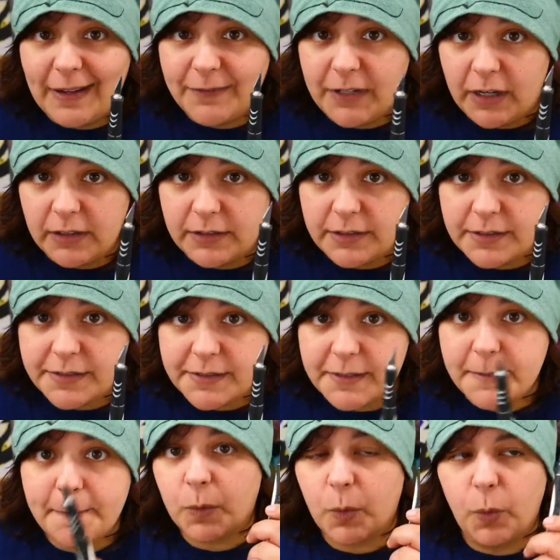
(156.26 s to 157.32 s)
dollars!
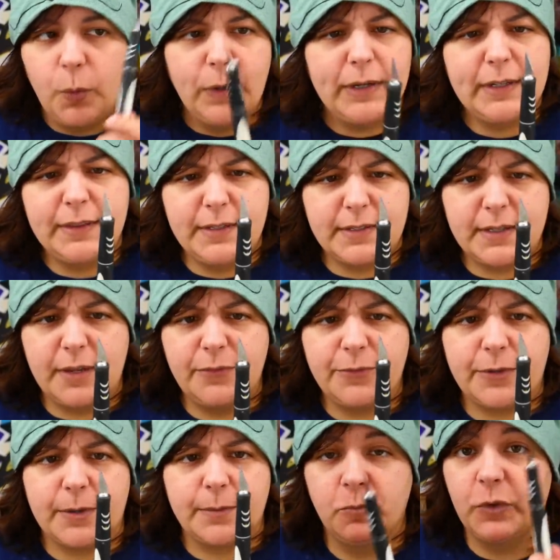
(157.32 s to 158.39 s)
Where did this come
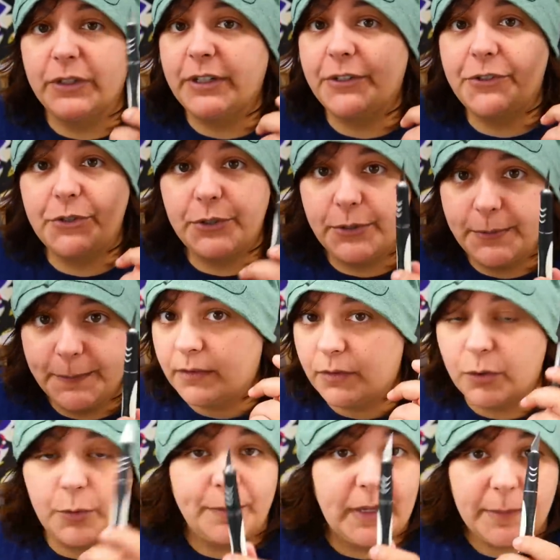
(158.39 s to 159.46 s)
from? What did you do?
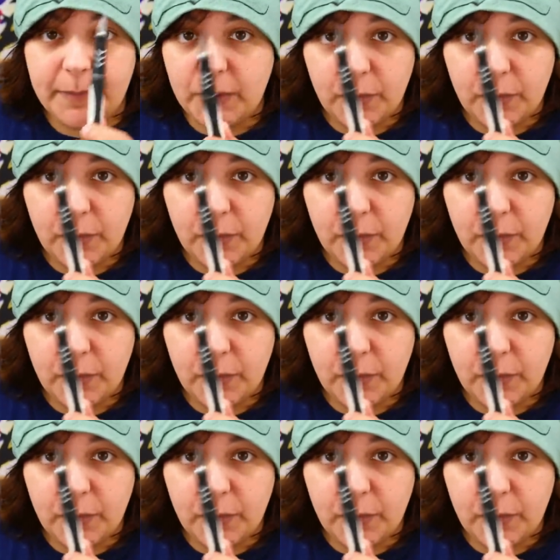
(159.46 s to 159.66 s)
Don't make me